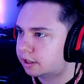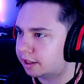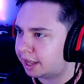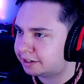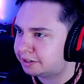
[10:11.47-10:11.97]

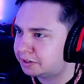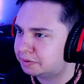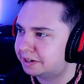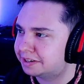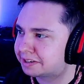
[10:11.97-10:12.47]
Last two
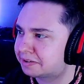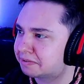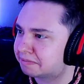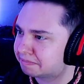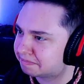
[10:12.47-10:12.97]
Nisk.
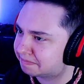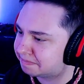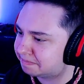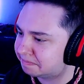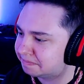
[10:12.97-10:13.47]

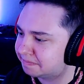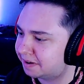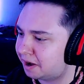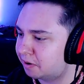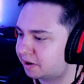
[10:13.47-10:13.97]

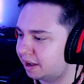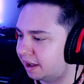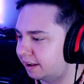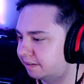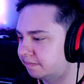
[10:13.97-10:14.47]
Okay.